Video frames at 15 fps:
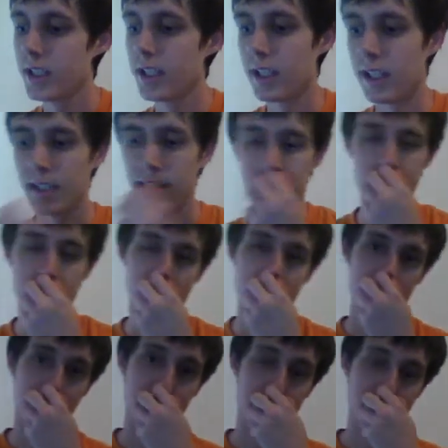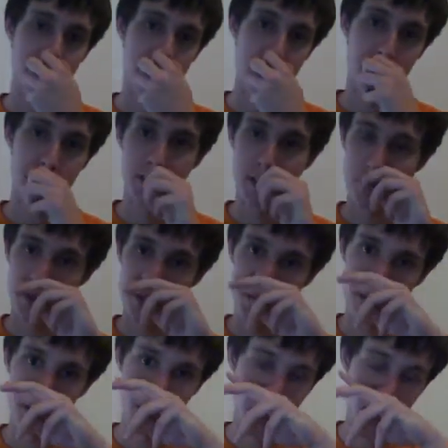It's really nice because of
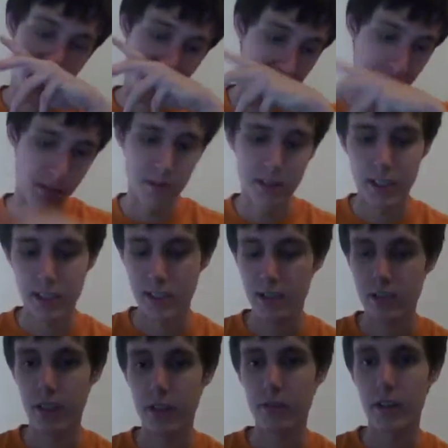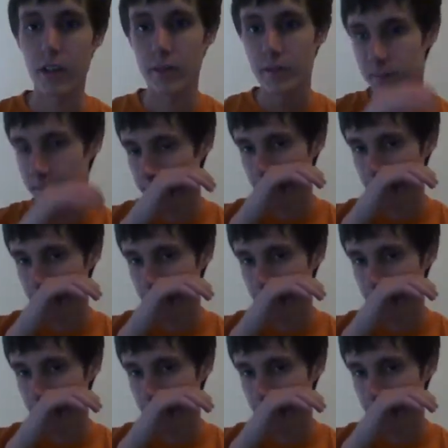Doomdozer, get 2 insects in the graveyard,